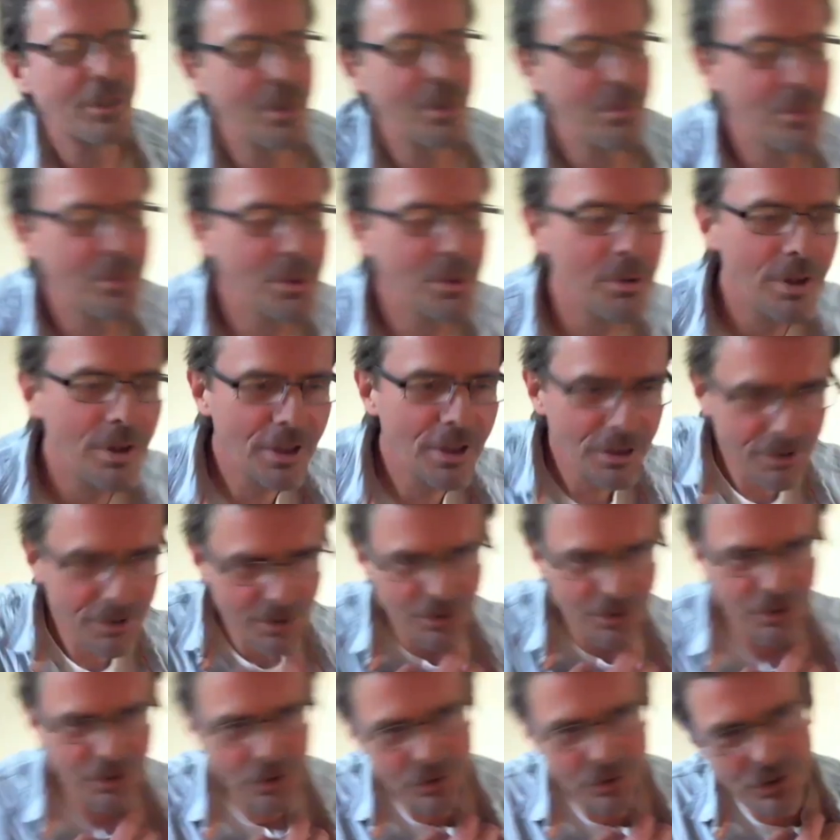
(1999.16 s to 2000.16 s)
it was quite.
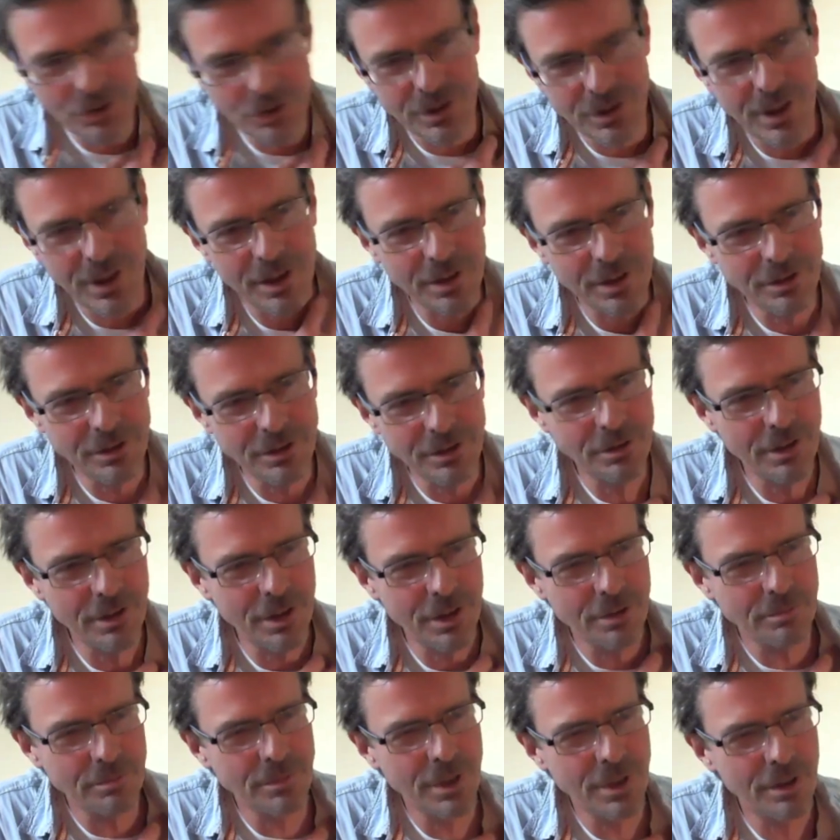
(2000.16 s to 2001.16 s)
You just had a. You
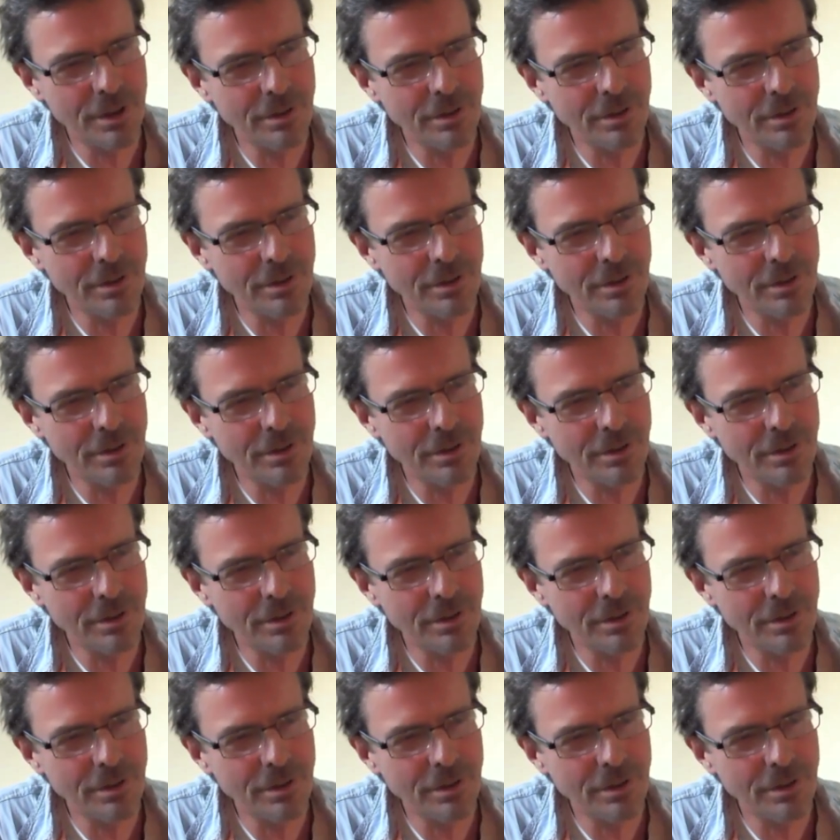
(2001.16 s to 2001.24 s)
had.